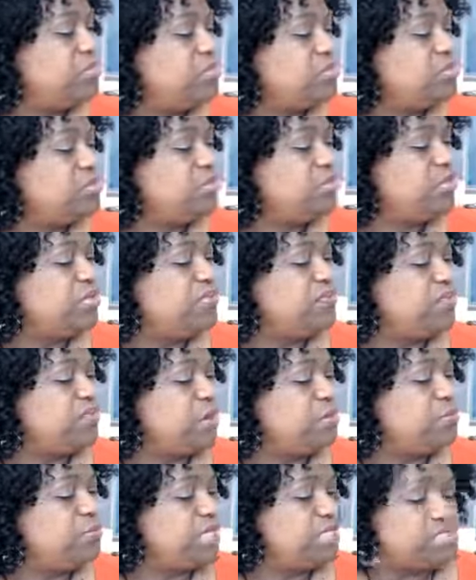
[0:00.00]
refer
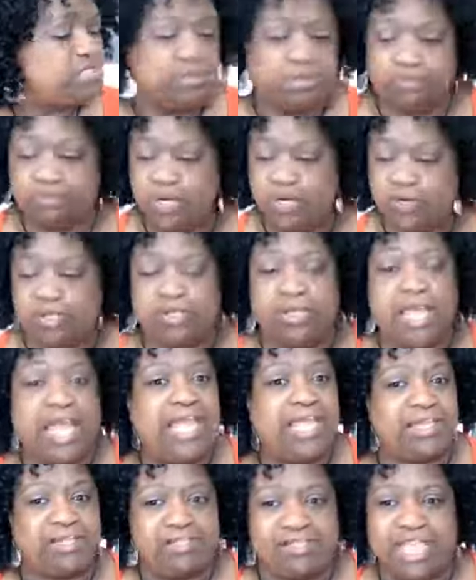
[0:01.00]
me to a broker? Hey,
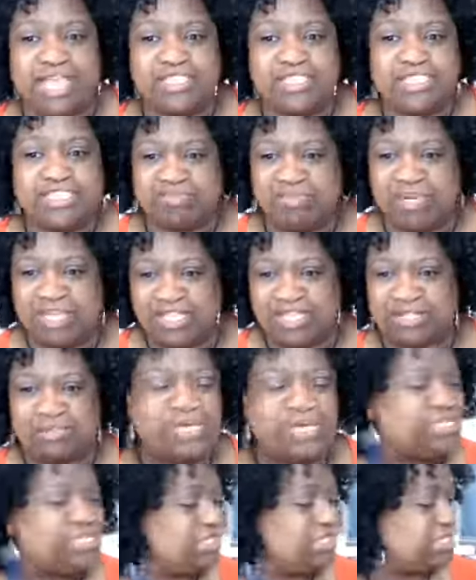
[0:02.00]
that's one of the
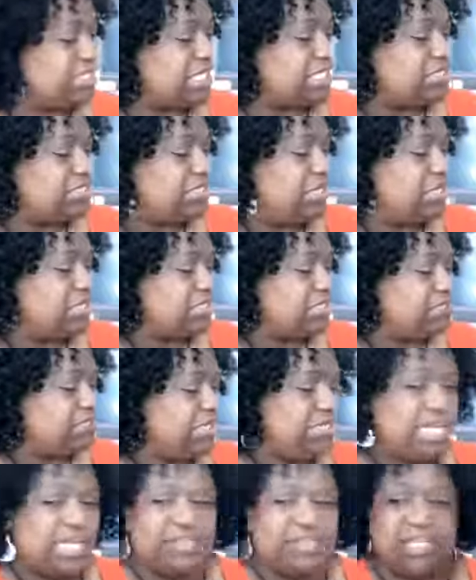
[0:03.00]
questions. I saw something
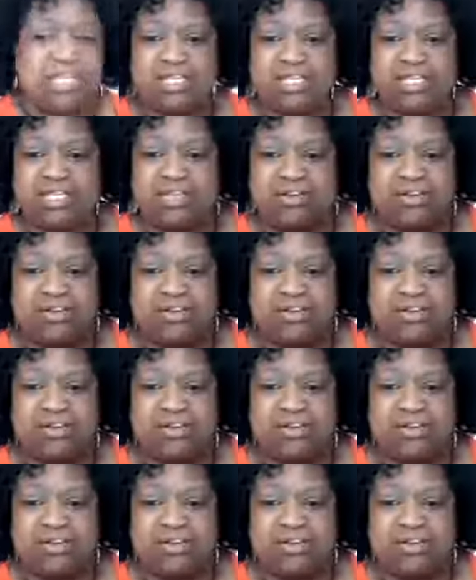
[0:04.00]
like that here.